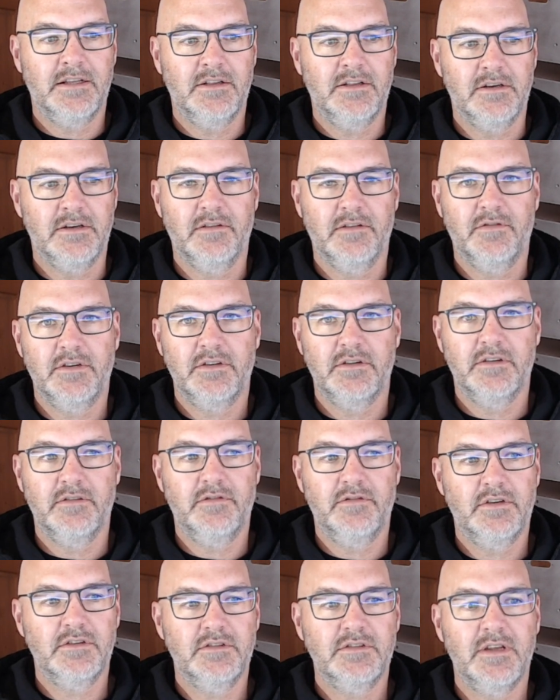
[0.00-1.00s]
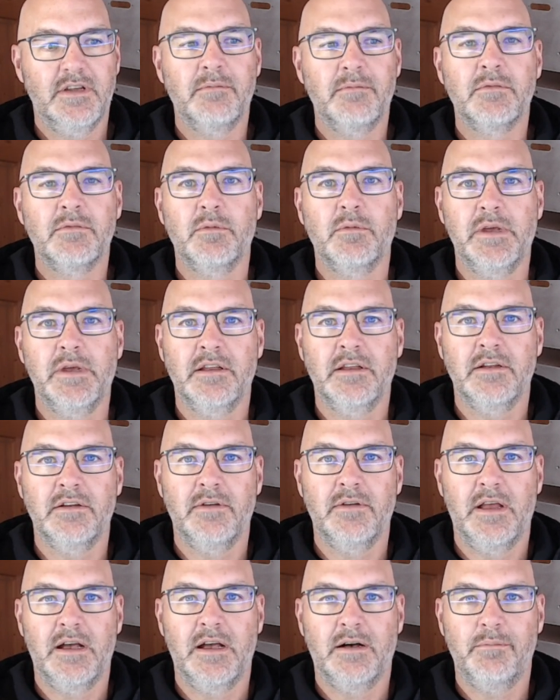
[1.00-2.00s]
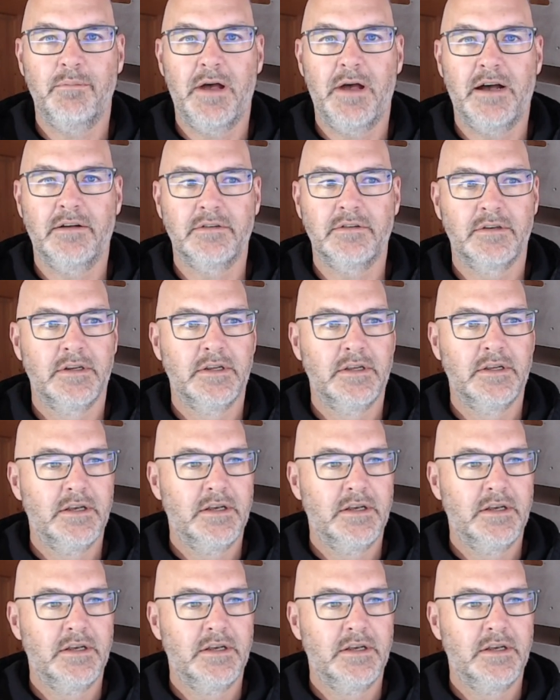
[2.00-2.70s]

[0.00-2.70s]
look, if there's something that we can do to help out,